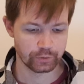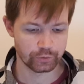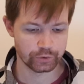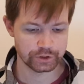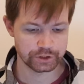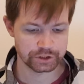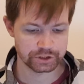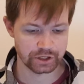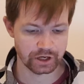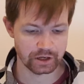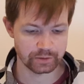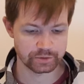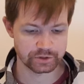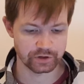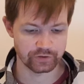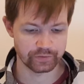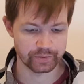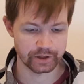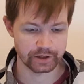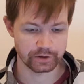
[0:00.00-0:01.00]
Which types
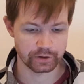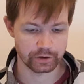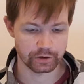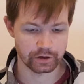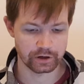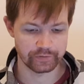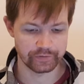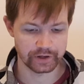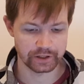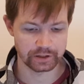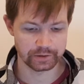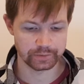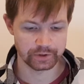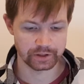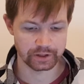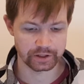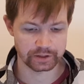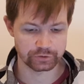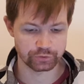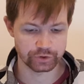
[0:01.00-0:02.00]
of beer are
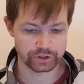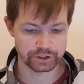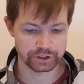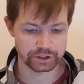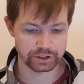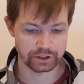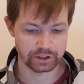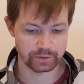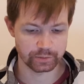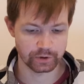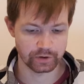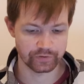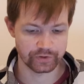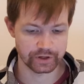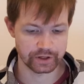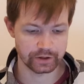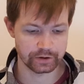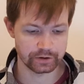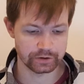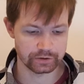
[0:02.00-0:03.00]
available at which time of
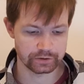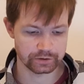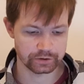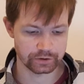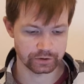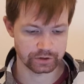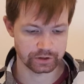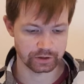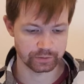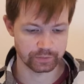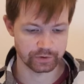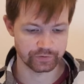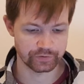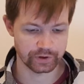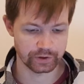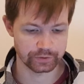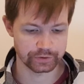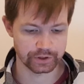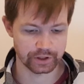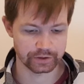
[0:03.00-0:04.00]
the year, you can be
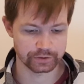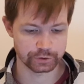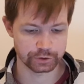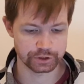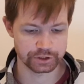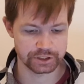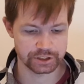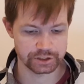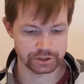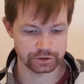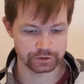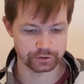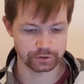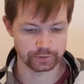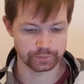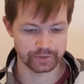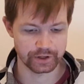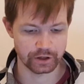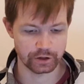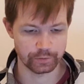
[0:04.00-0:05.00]
found under
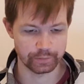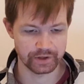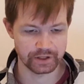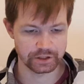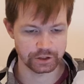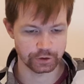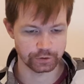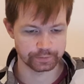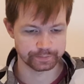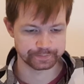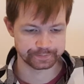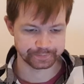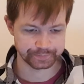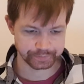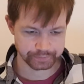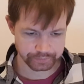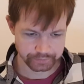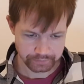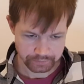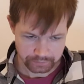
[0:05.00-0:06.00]
seasonal beer menu.
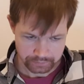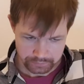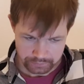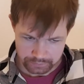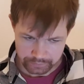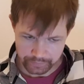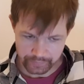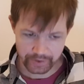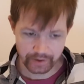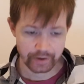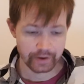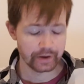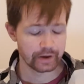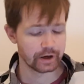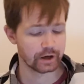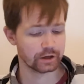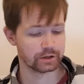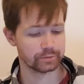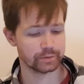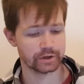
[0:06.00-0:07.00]

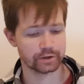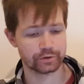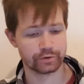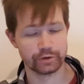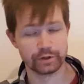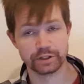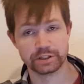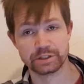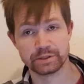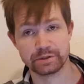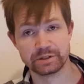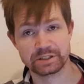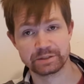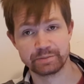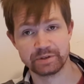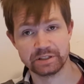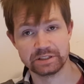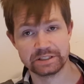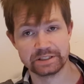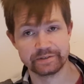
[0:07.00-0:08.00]
And about this
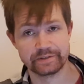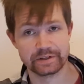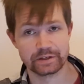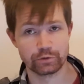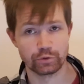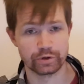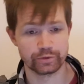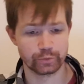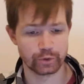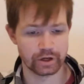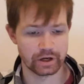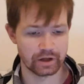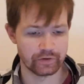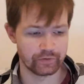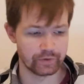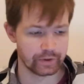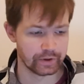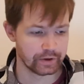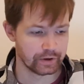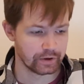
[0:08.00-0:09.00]
specific one, we have
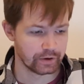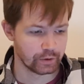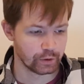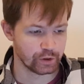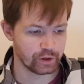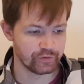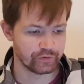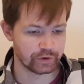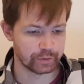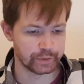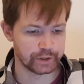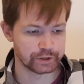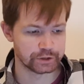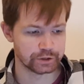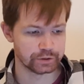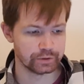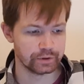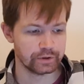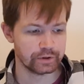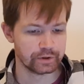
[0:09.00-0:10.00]
the
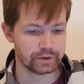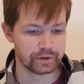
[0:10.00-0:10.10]
information.